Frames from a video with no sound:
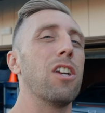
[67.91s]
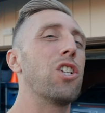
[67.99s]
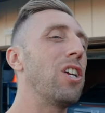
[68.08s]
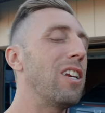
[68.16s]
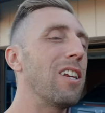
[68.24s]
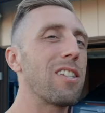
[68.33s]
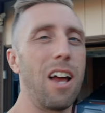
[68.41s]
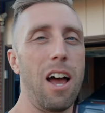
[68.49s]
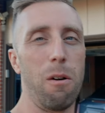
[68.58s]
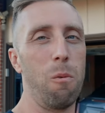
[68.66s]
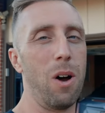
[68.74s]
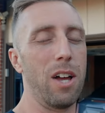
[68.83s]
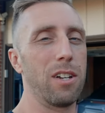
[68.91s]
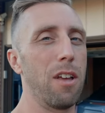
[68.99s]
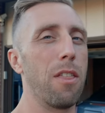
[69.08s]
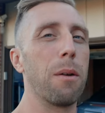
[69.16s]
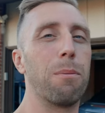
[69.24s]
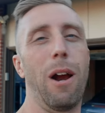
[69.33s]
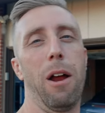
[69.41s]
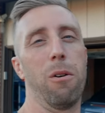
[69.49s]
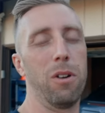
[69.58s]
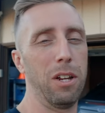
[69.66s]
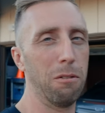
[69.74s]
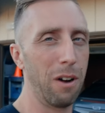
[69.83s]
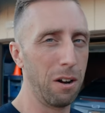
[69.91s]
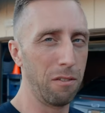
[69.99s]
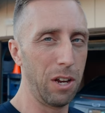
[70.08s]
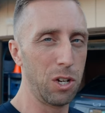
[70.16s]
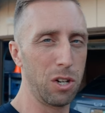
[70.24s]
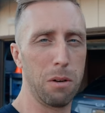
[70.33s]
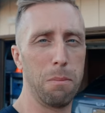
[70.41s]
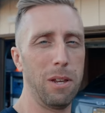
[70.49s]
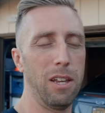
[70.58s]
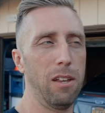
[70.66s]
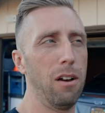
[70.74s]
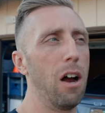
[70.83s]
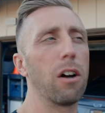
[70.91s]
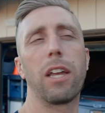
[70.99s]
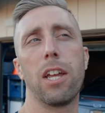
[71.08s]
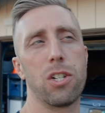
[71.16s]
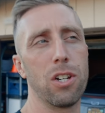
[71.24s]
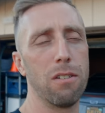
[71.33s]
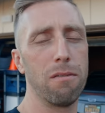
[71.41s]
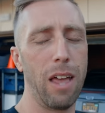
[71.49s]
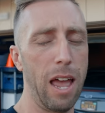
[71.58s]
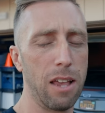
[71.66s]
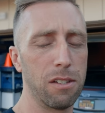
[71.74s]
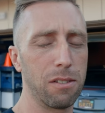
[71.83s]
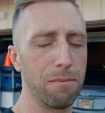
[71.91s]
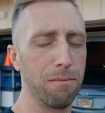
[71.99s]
She does not want the priority renovation to be our kitchen that has